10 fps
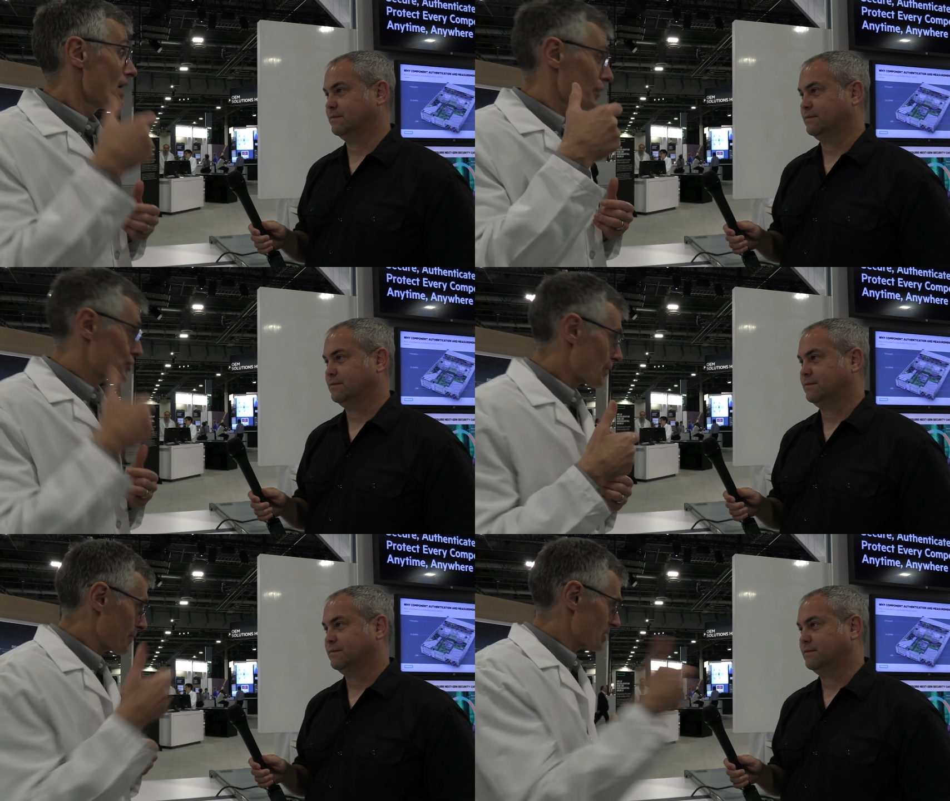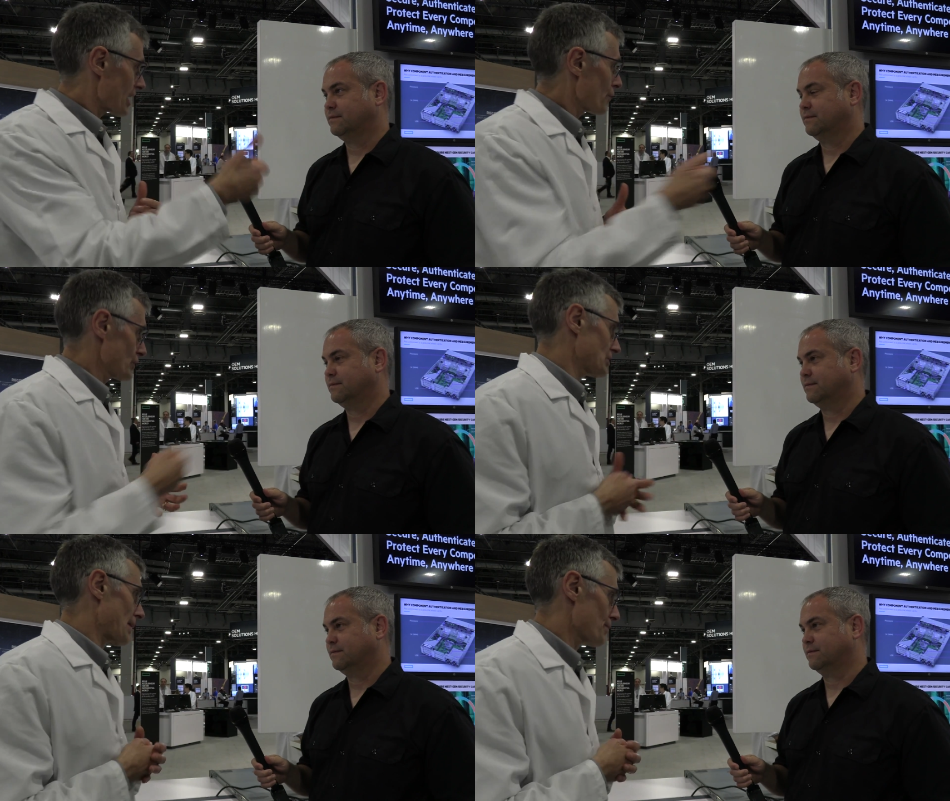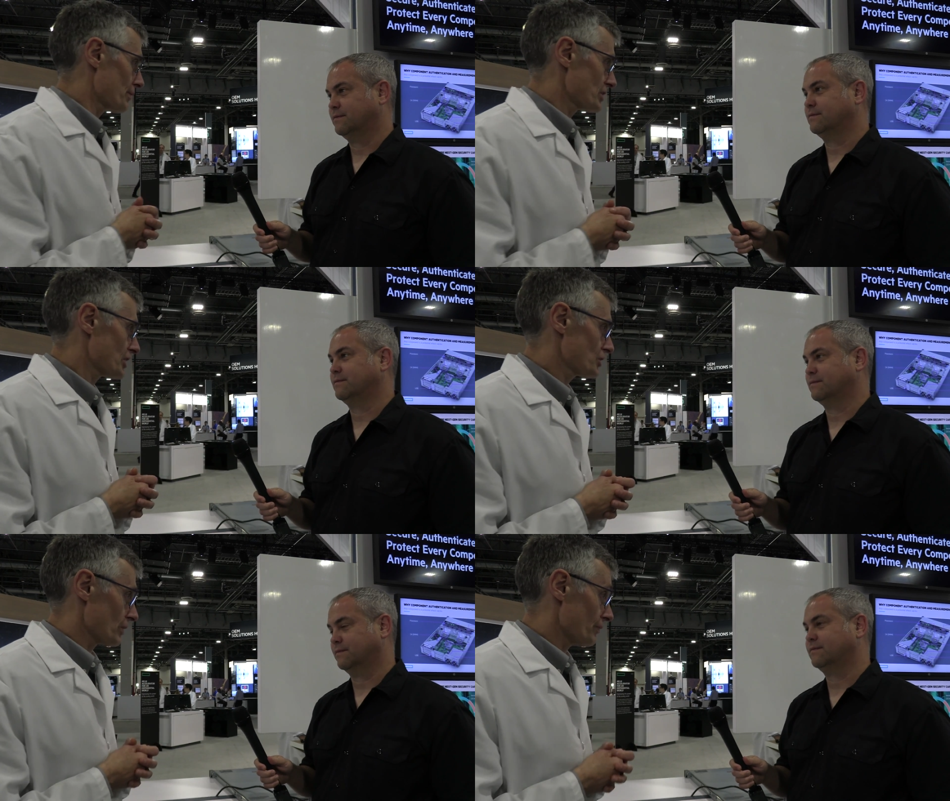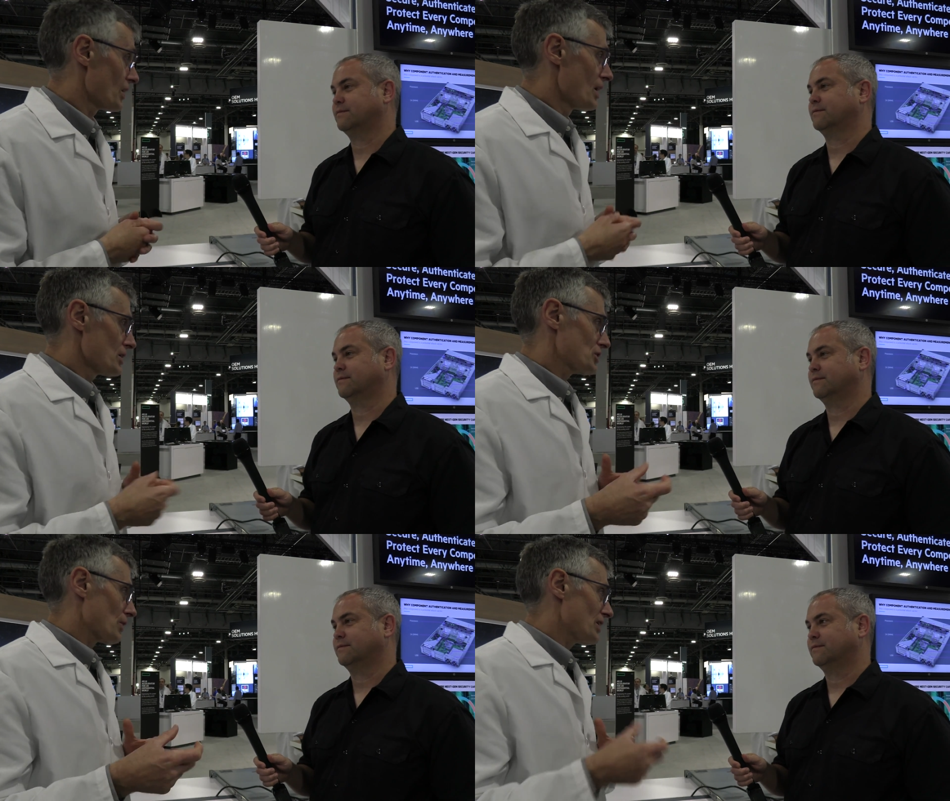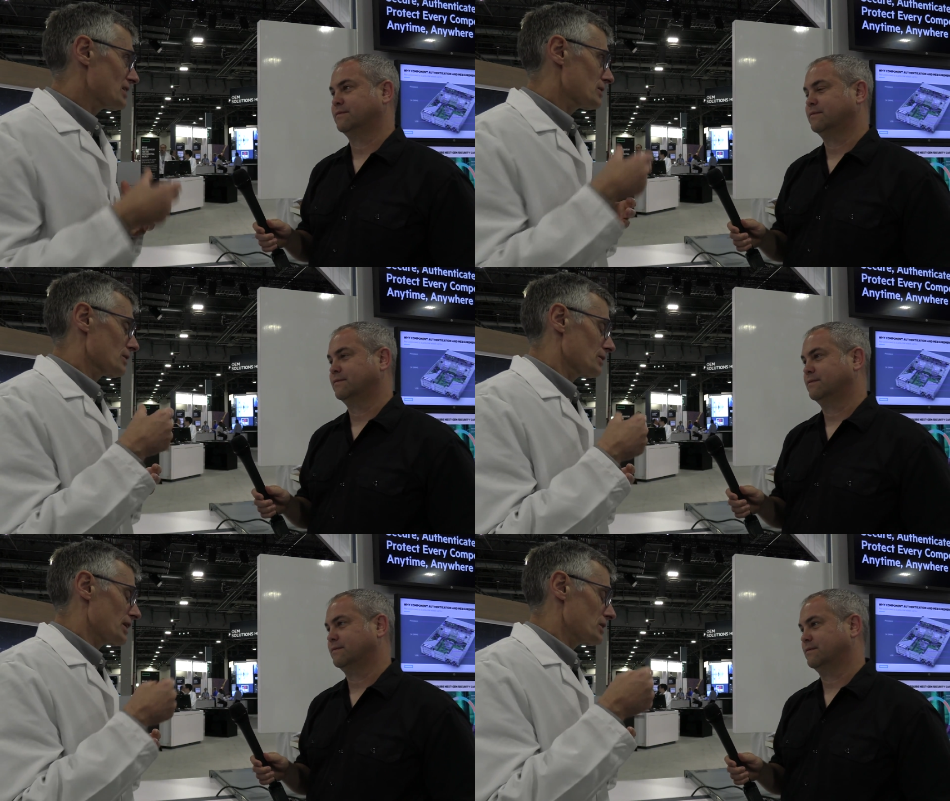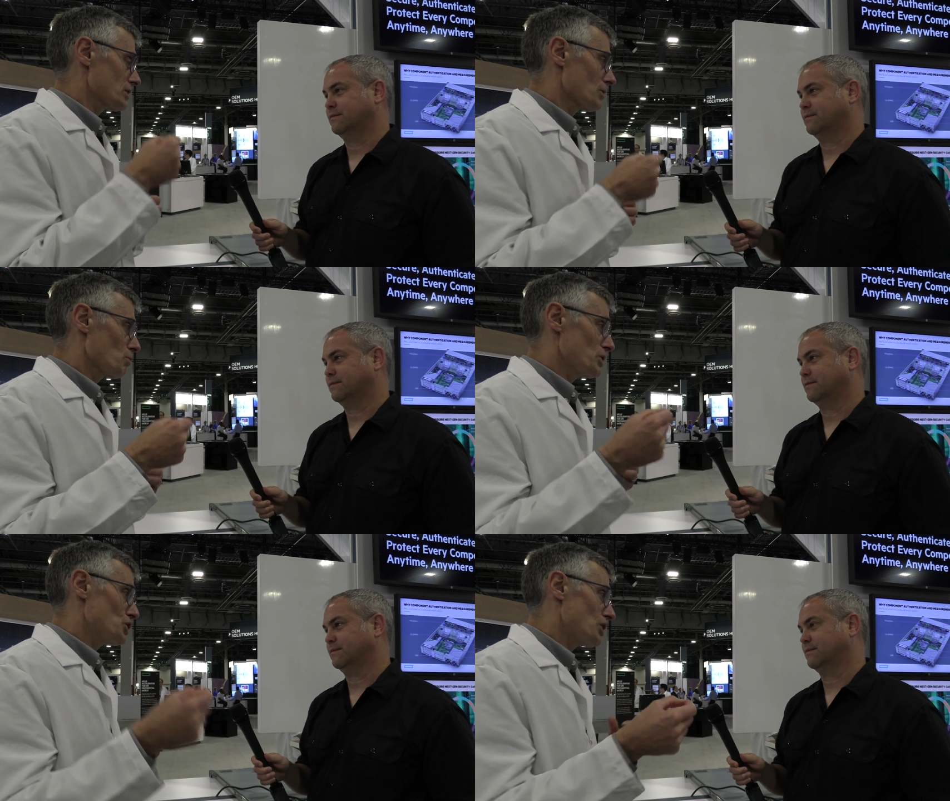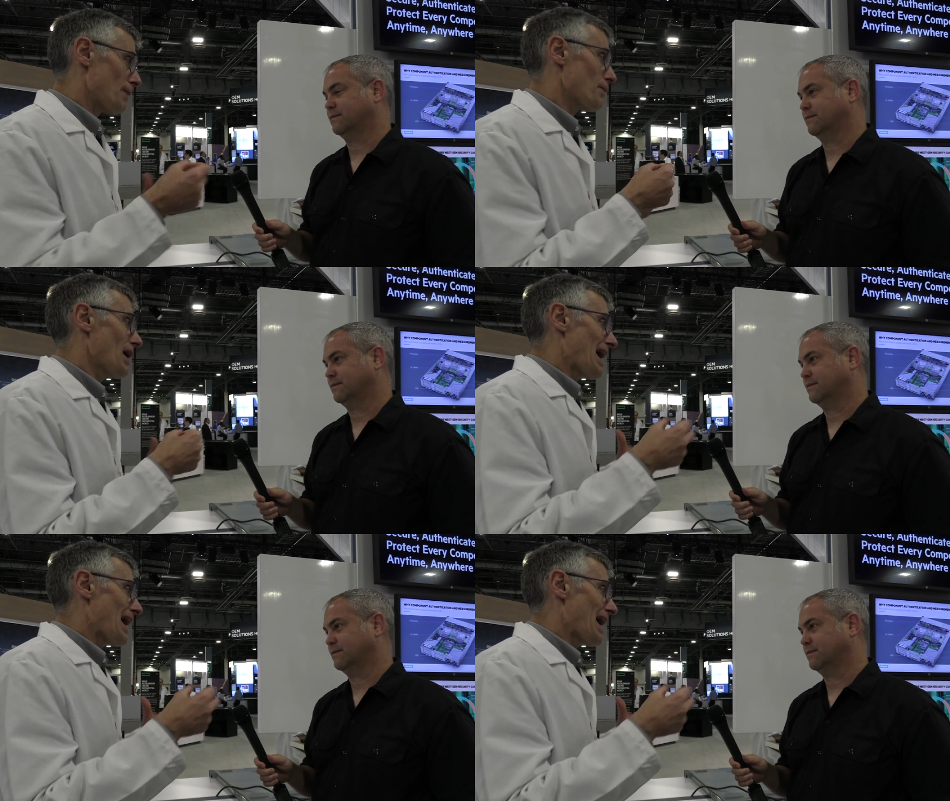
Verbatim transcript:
Speaker 1: The chip itself is tamper-resistant. So this is this we ship